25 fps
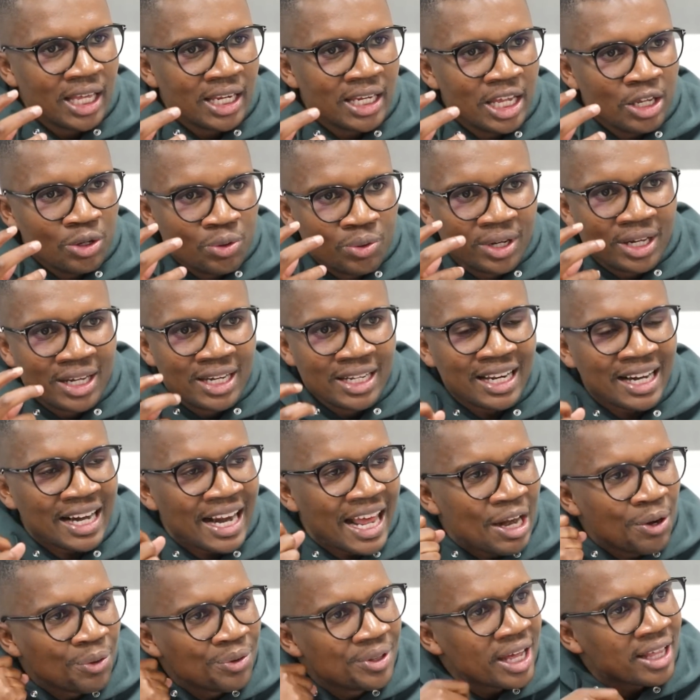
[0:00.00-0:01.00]
The Youth League
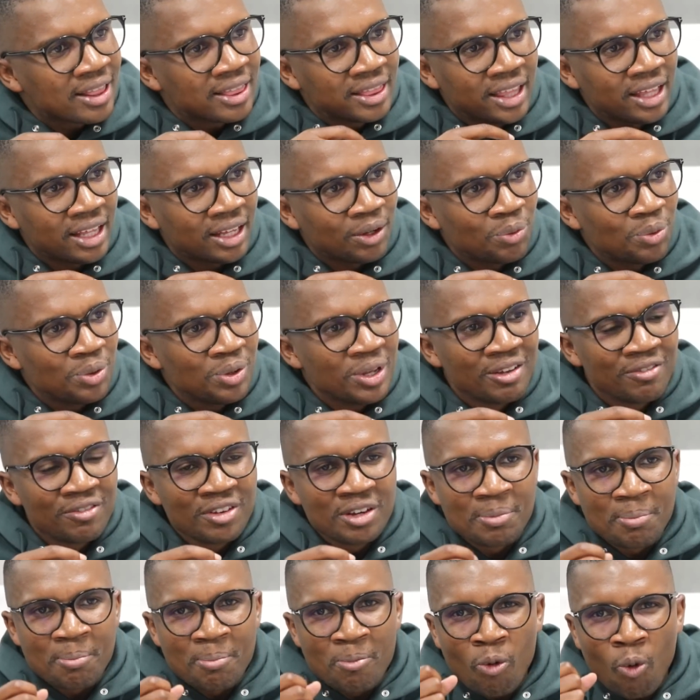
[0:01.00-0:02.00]
ran with that thing. We
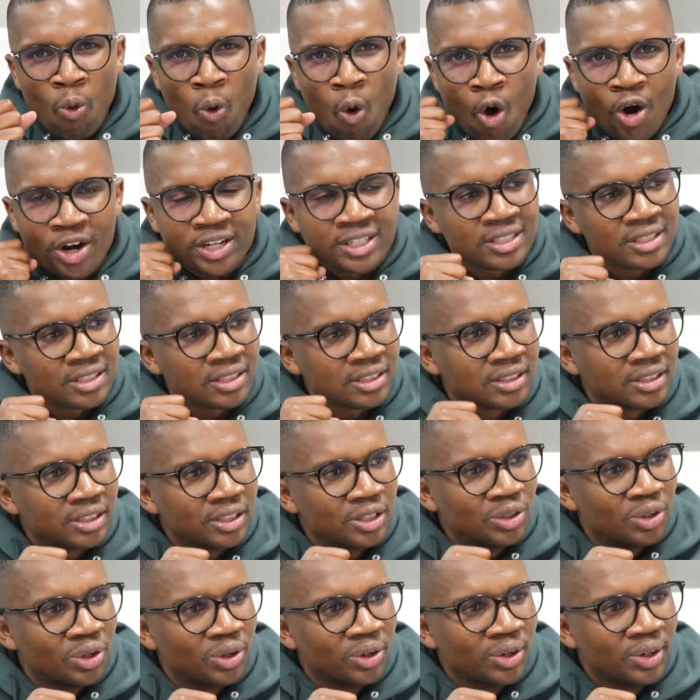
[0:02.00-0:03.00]
even walked,
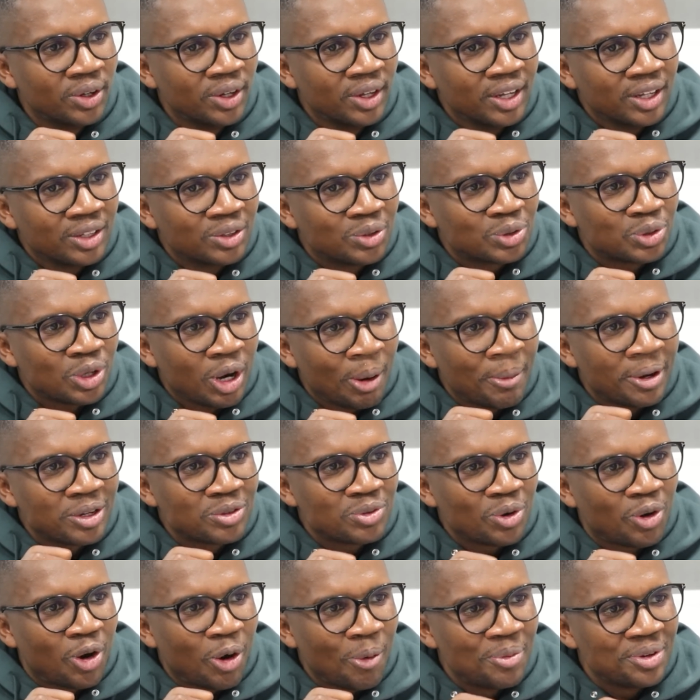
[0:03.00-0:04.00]
to show how
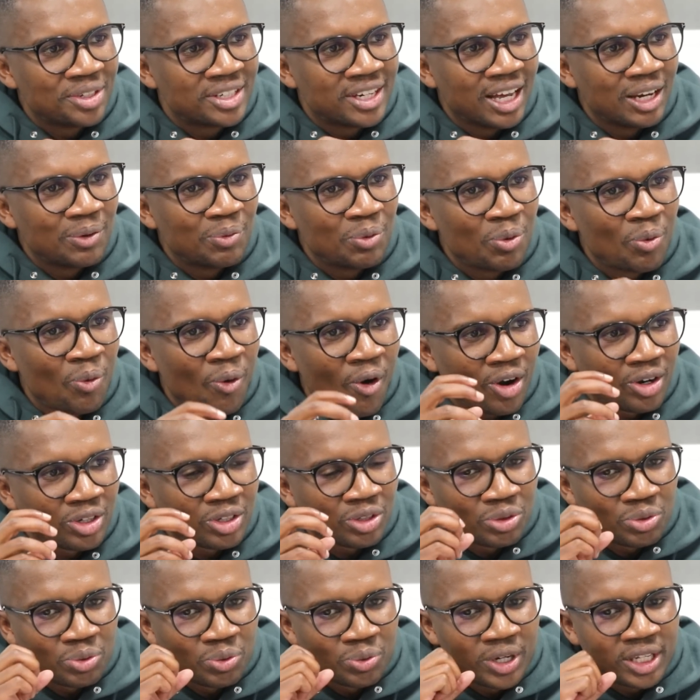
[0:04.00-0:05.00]
much we committed. We
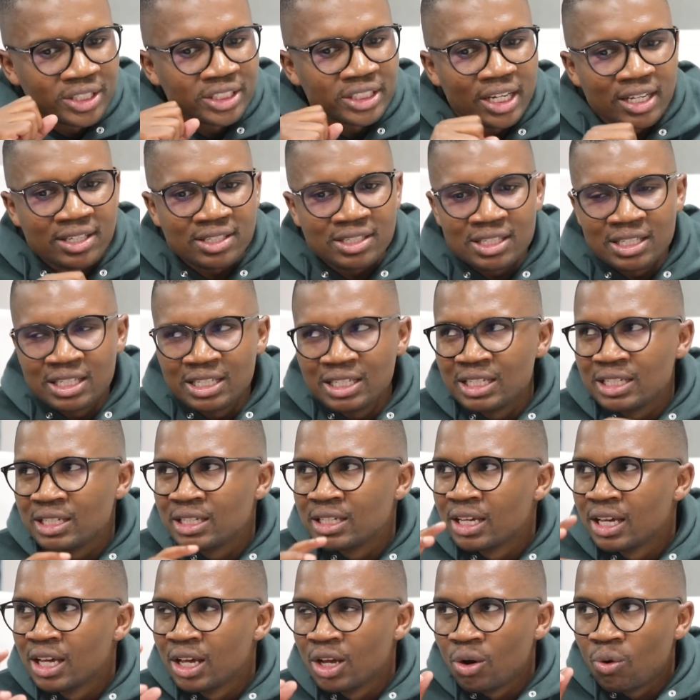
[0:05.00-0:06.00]
walked to the
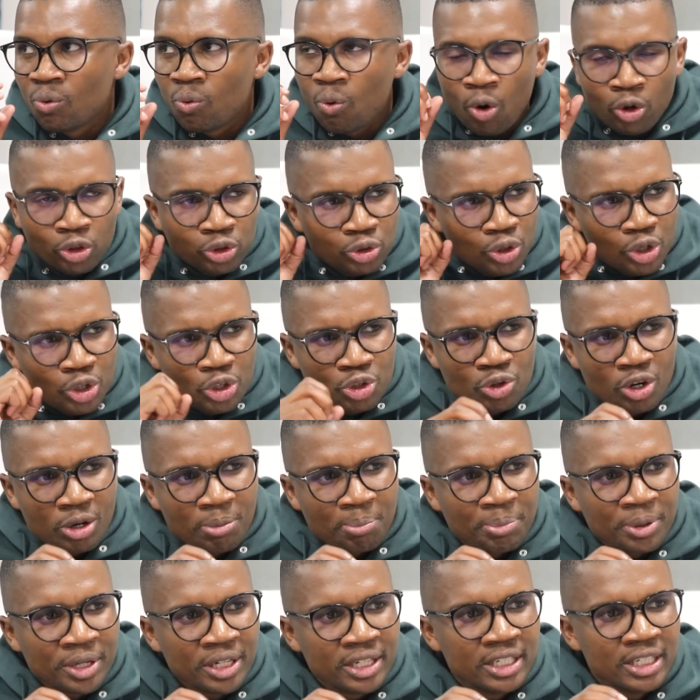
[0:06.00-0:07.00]
JSE, walked to the
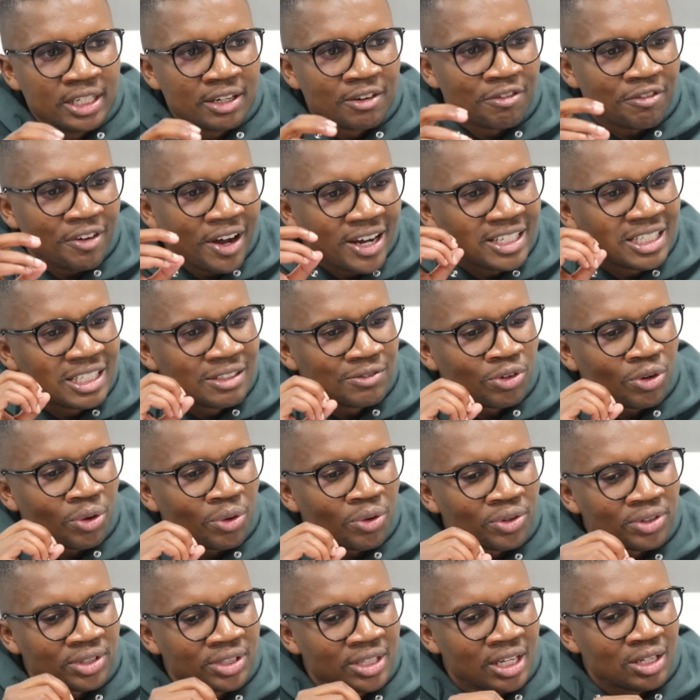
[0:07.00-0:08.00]
union building, fighting for
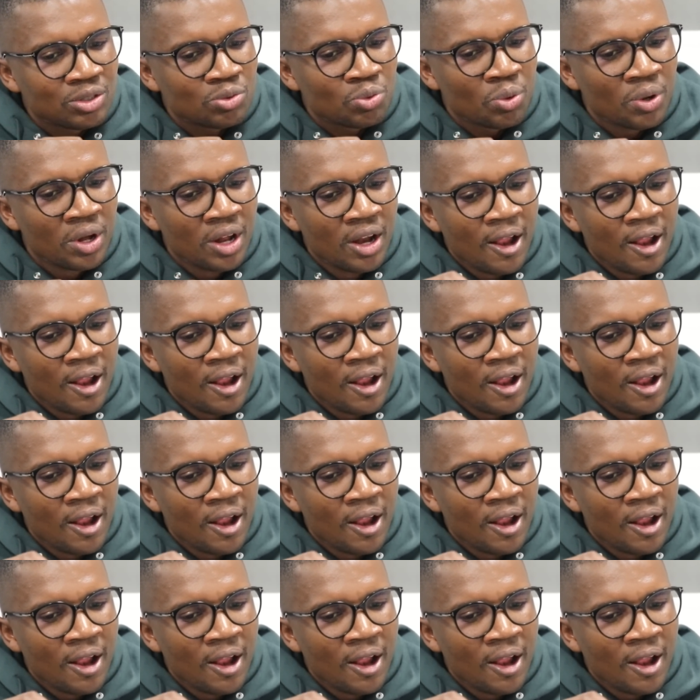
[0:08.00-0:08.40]
all those things.